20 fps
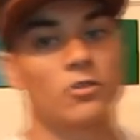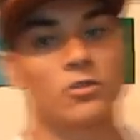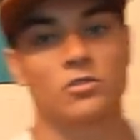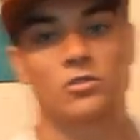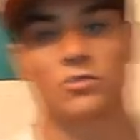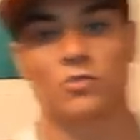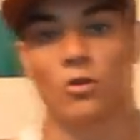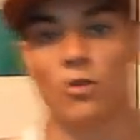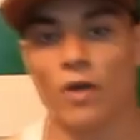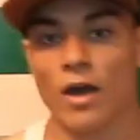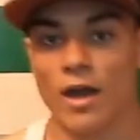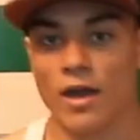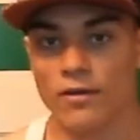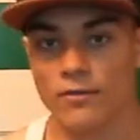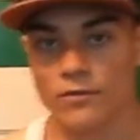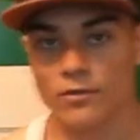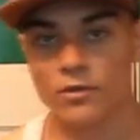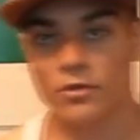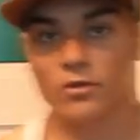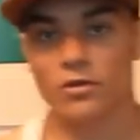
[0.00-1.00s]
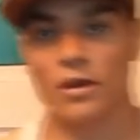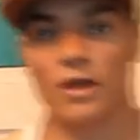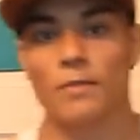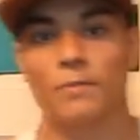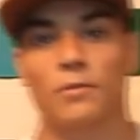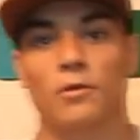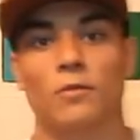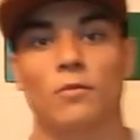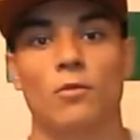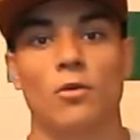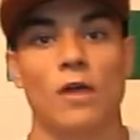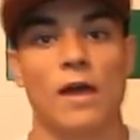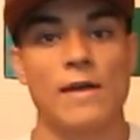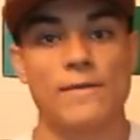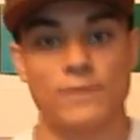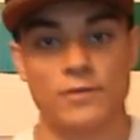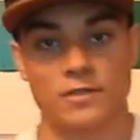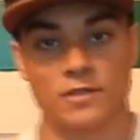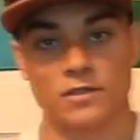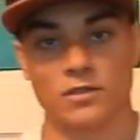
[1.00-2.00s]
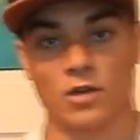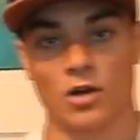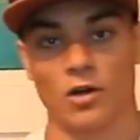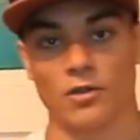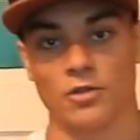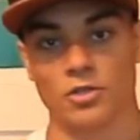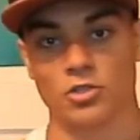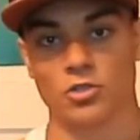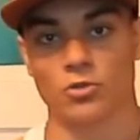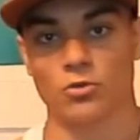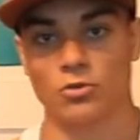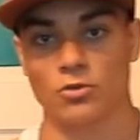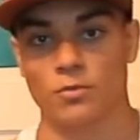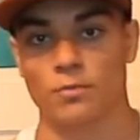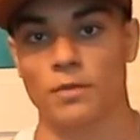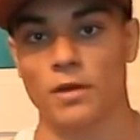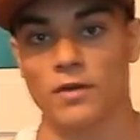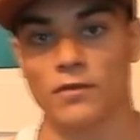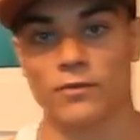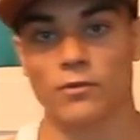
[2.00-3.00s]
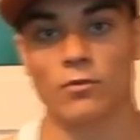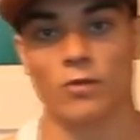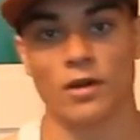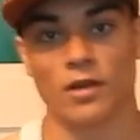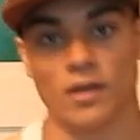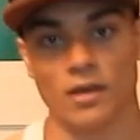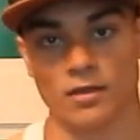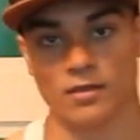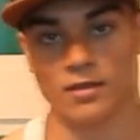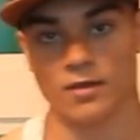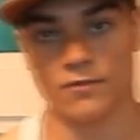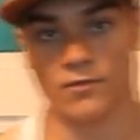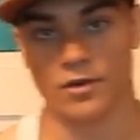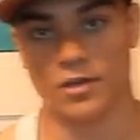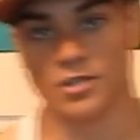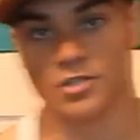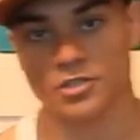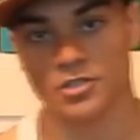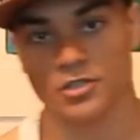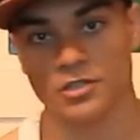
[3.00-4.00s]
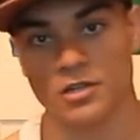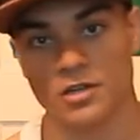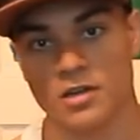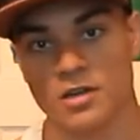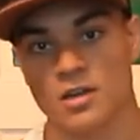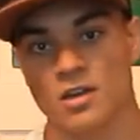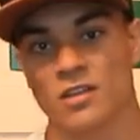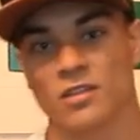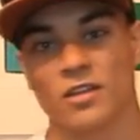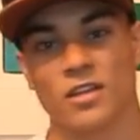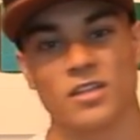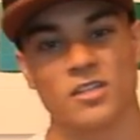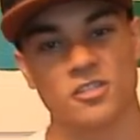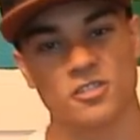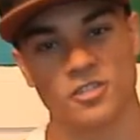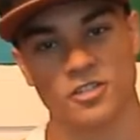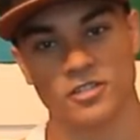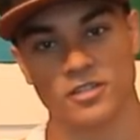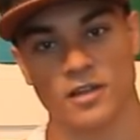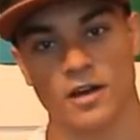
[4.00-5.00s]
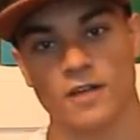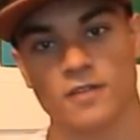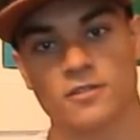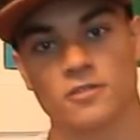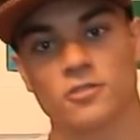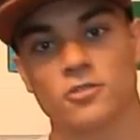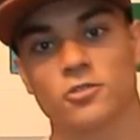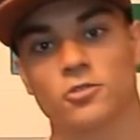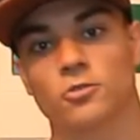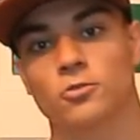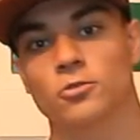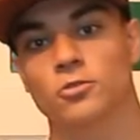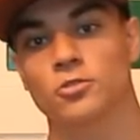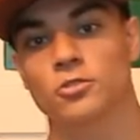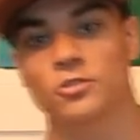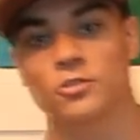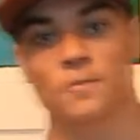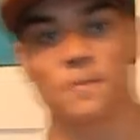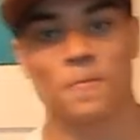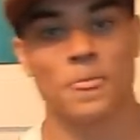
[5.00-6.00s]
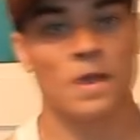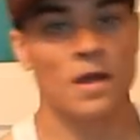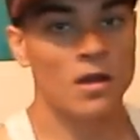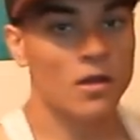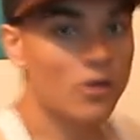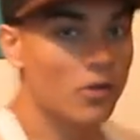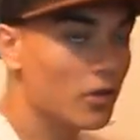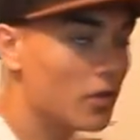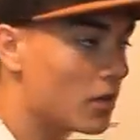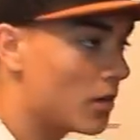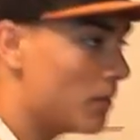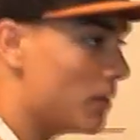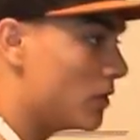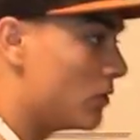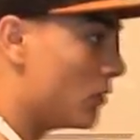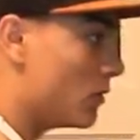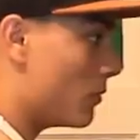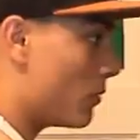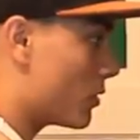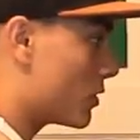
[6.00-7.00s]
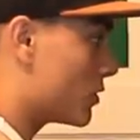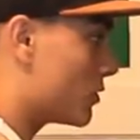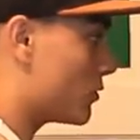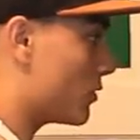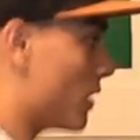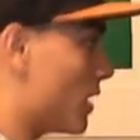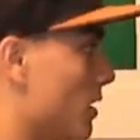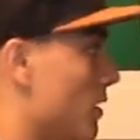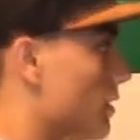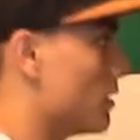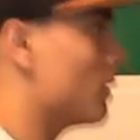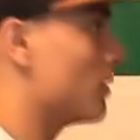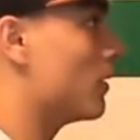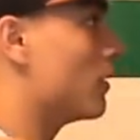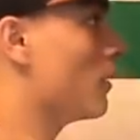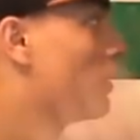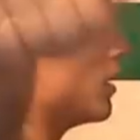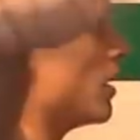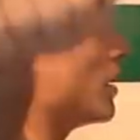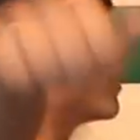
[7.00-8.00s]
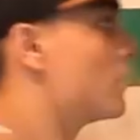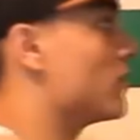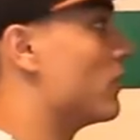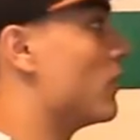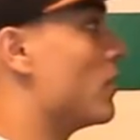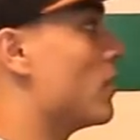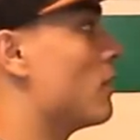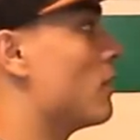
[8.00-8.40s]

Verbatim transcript: you to go heavier and put more emphasis on the shoulder, but if you want to get definition, not necessarily size in your shoulders, you're going to be doing more straight, lots of